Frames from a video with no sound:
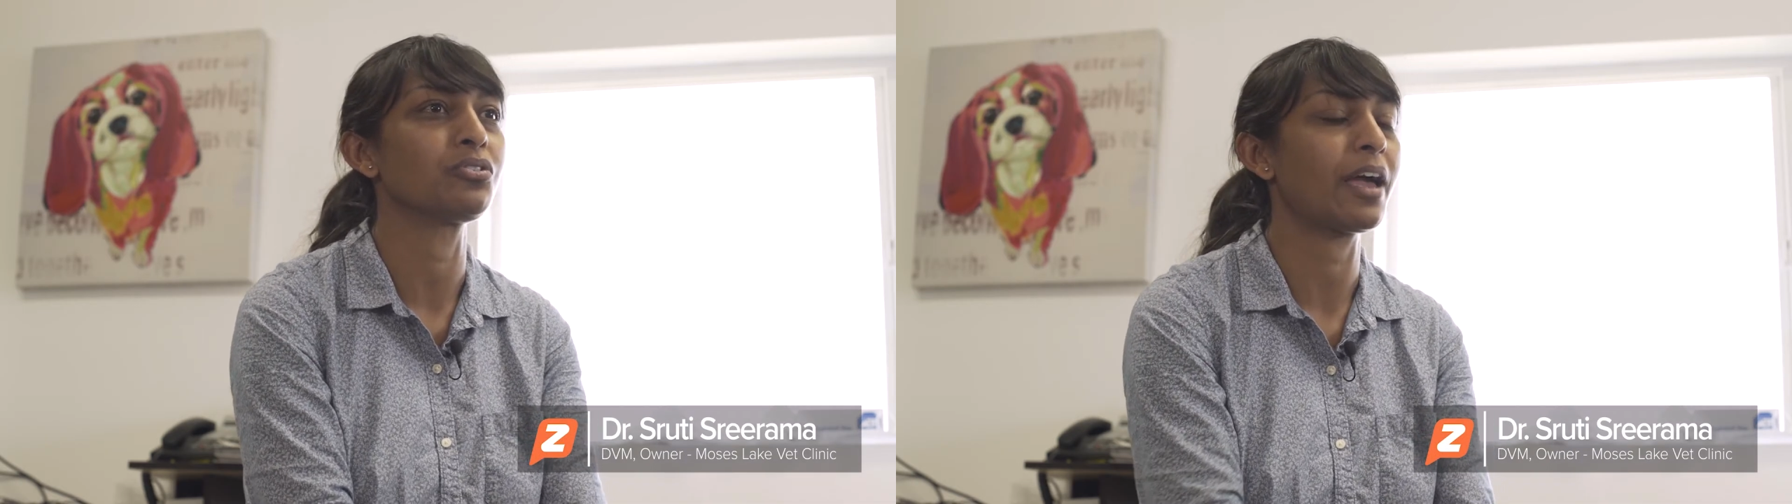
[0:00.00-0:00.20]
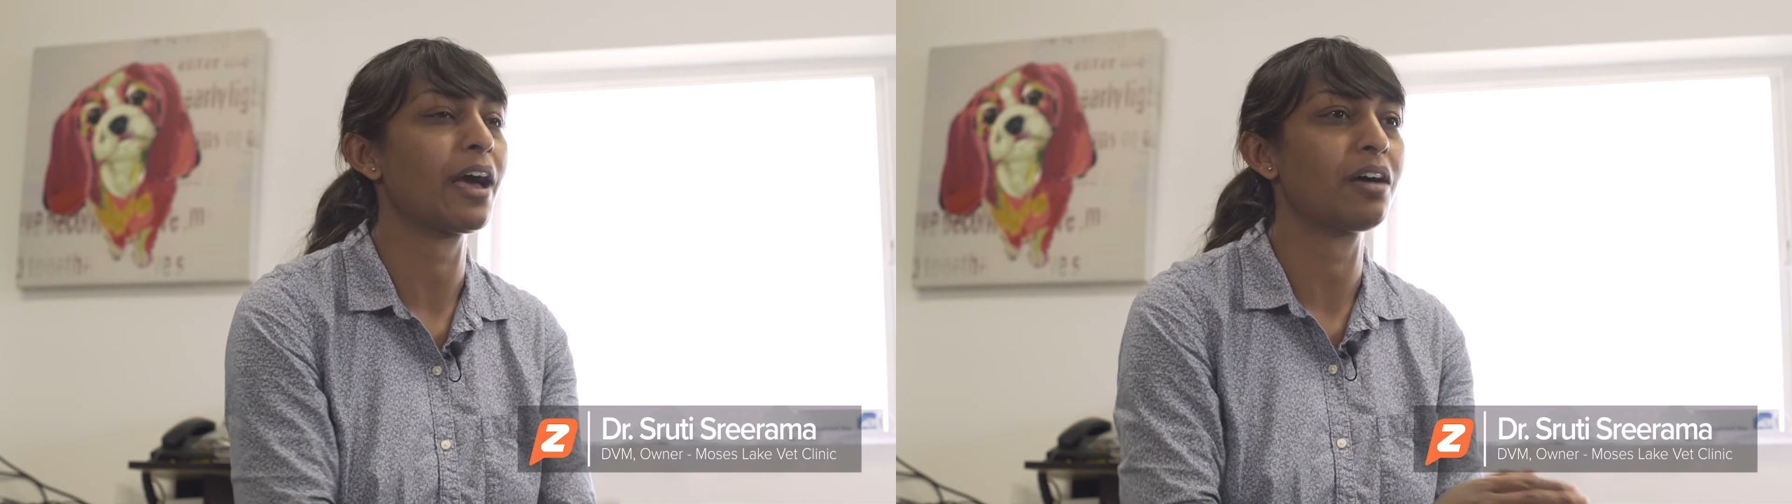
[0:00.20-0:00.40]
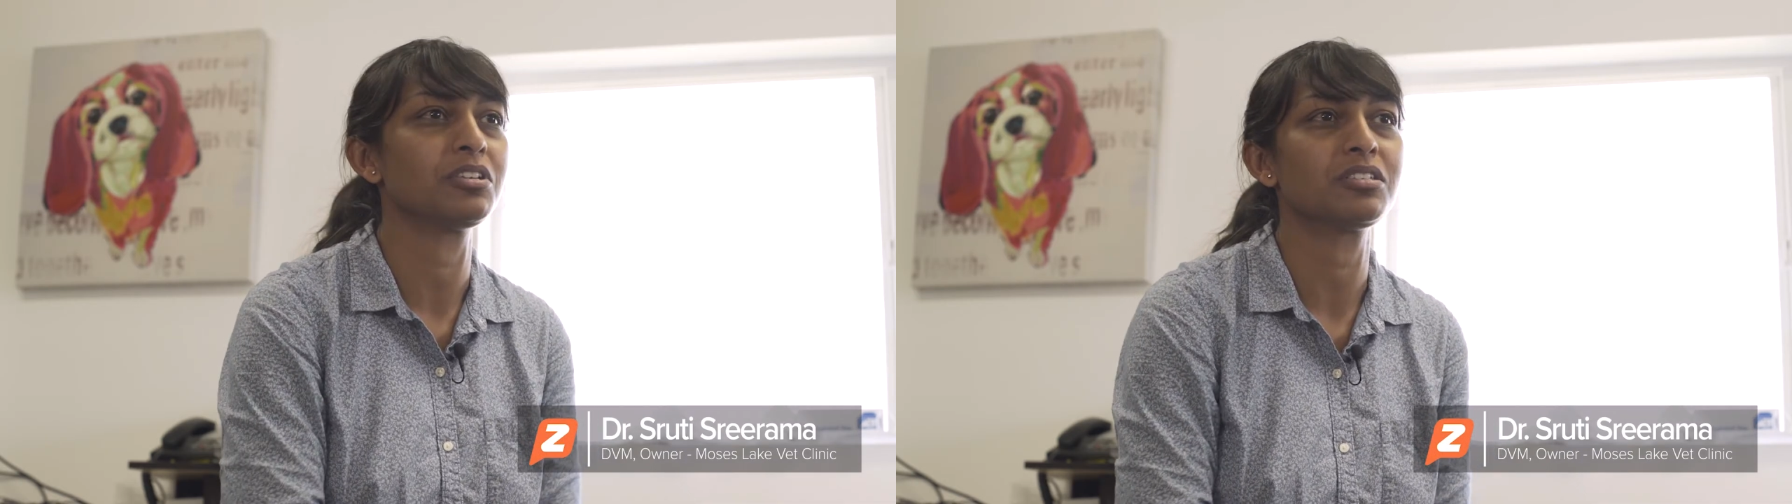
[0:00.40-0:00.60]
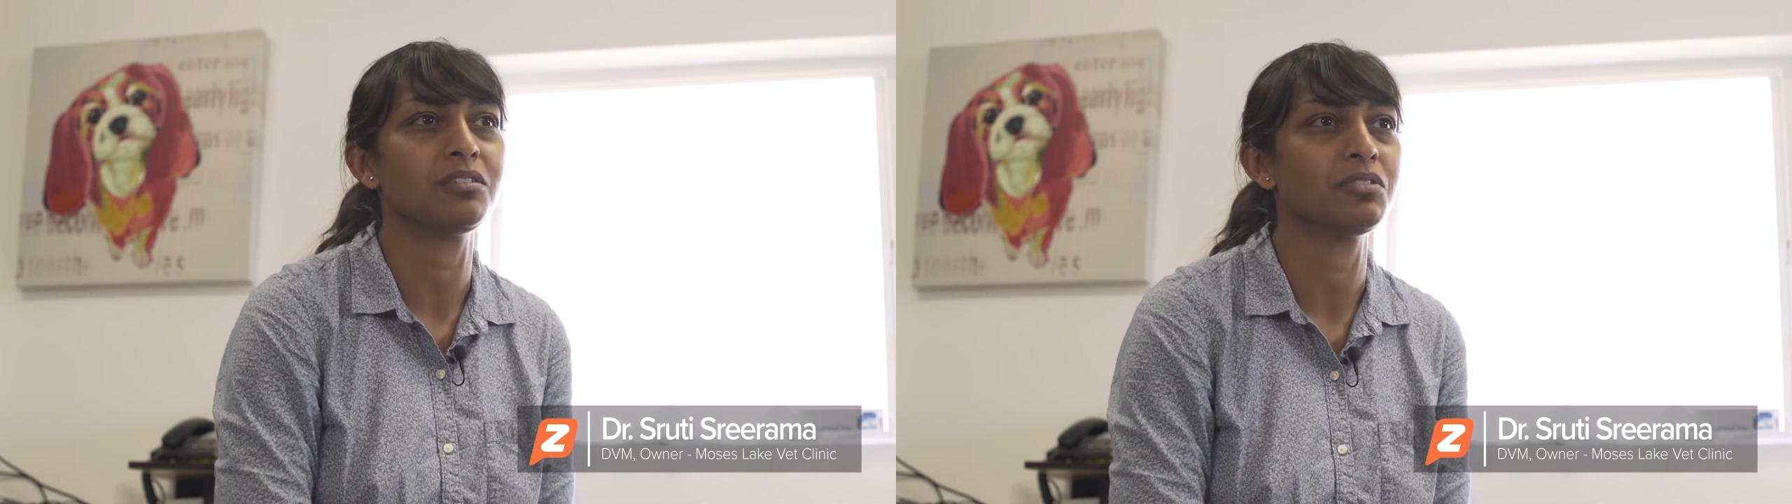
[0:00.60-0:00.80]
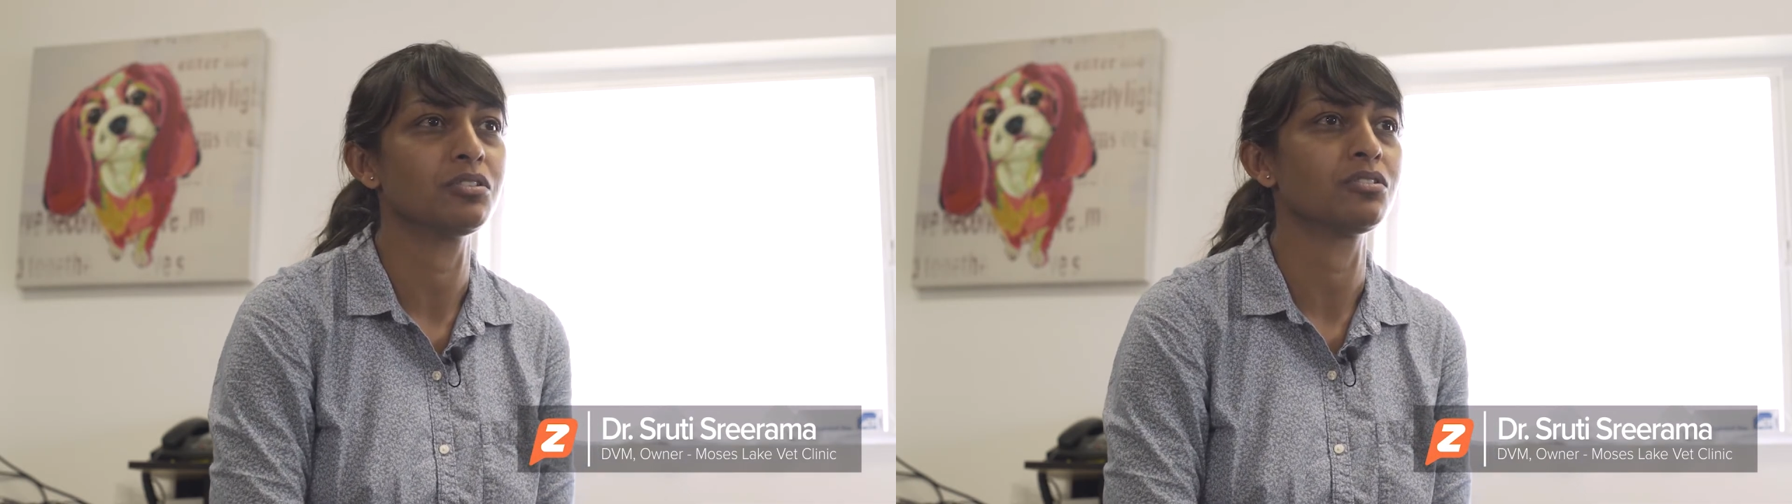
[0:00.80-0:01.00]
they have it
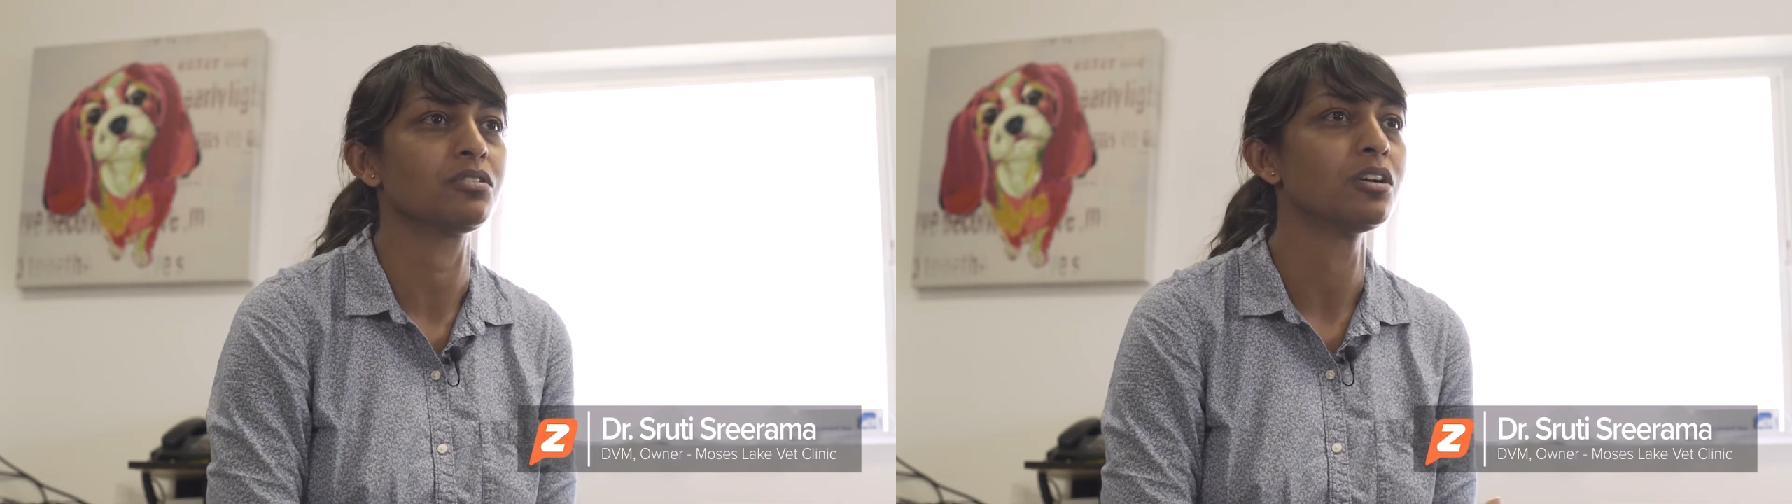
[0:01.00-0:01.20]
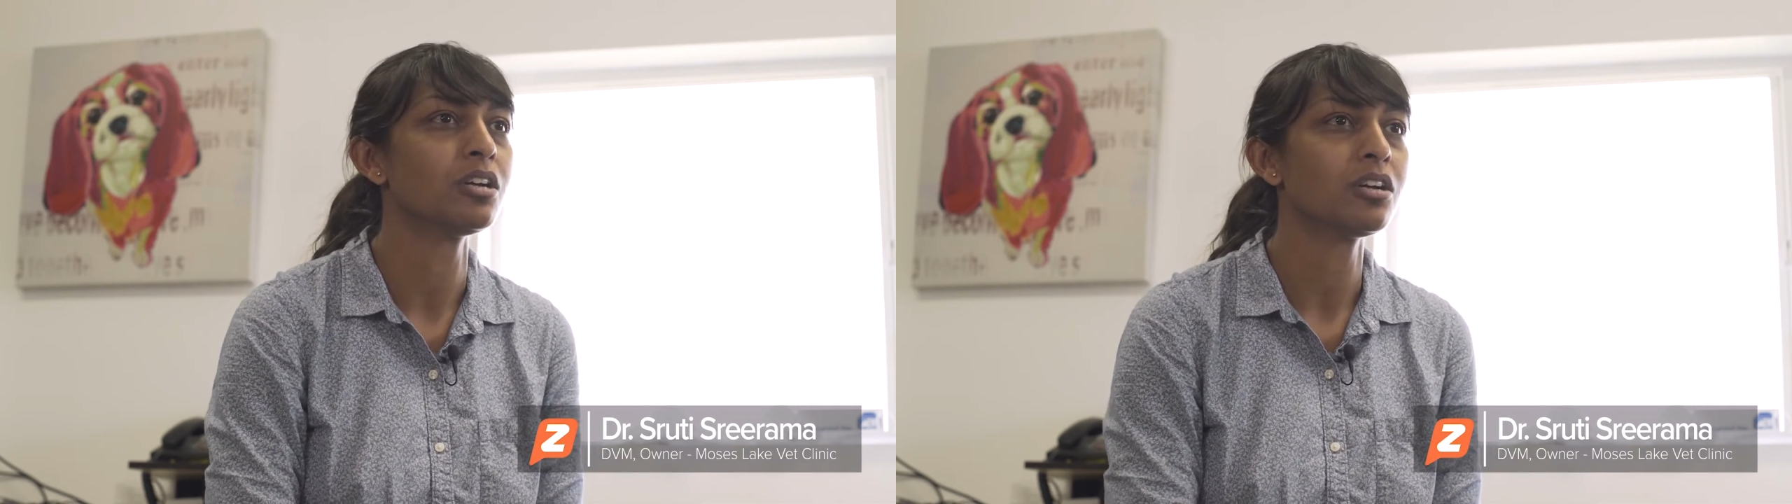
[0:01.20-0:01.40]
saved in their